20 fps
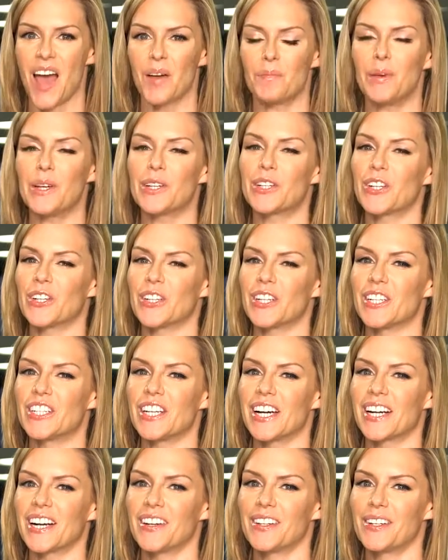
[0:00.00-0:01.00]
Be sure to
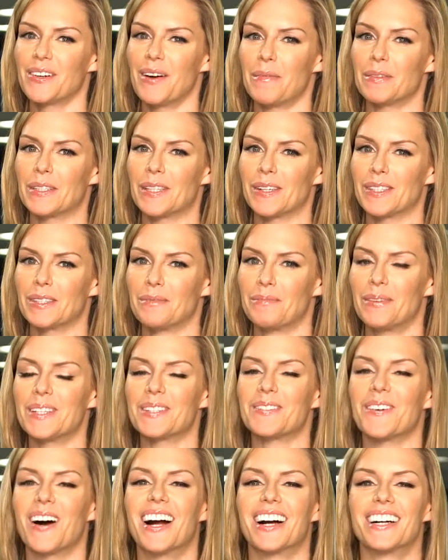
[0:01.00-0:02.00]
check out new episodes of
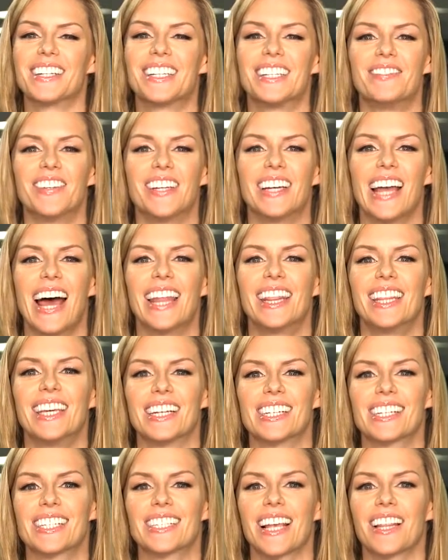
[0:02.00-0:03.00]
BizWire TV and The
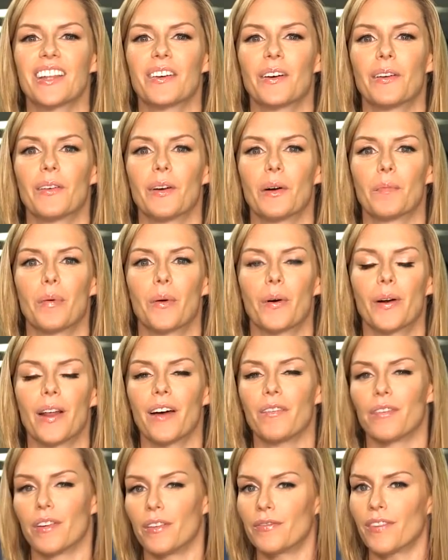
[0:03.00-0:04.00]
Accelerator Report
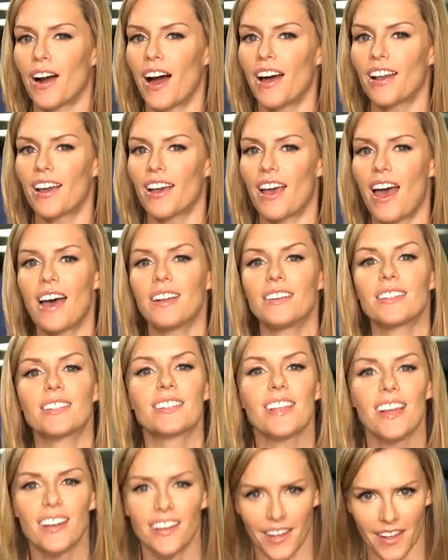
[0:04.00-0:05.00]
every Friday and
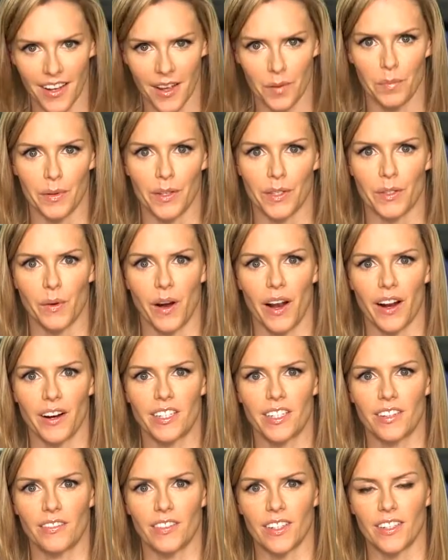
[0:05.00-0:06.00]
Sunday on
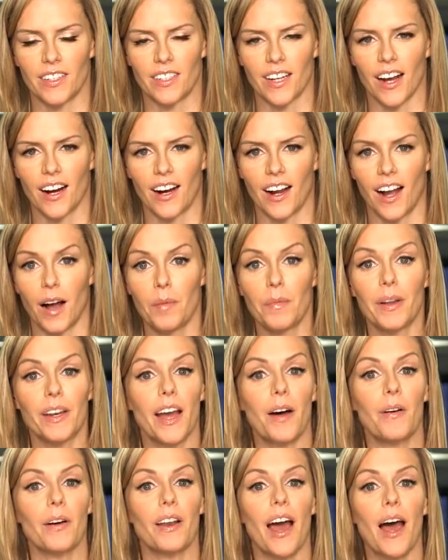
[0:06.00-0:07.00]
bizwiretv.com and
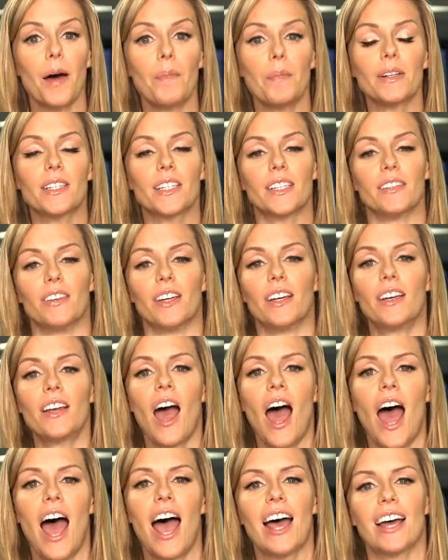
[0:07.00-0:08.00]
now on Apple TV.
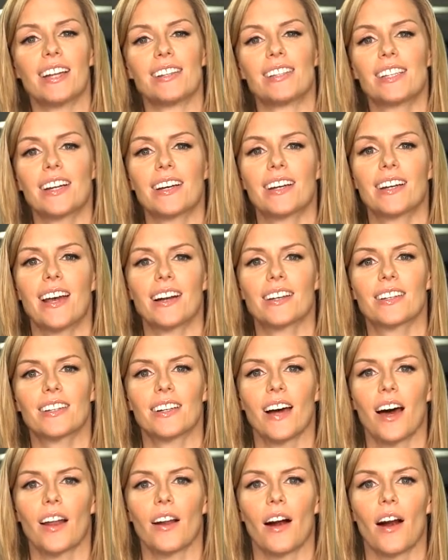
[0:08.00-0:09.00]
And stay
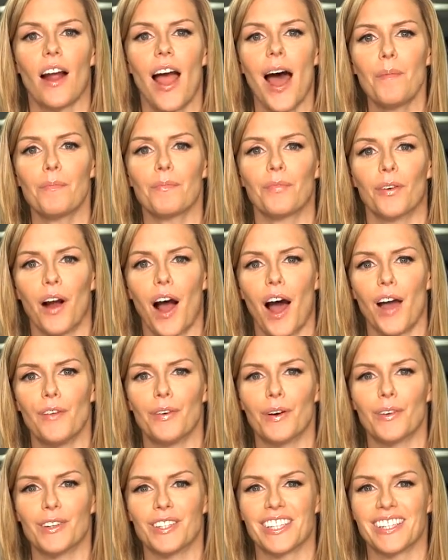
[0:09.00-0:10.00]
connected on our app for
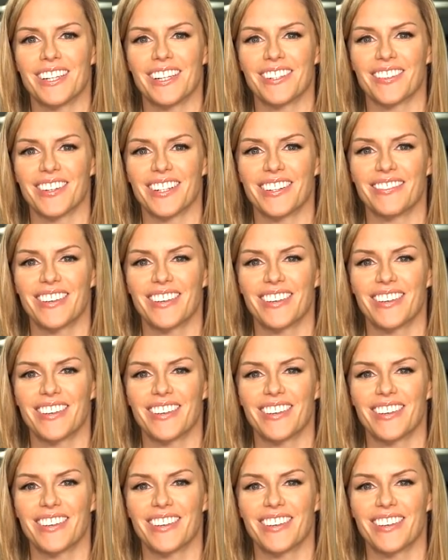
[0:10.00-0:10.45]
iPhones and Android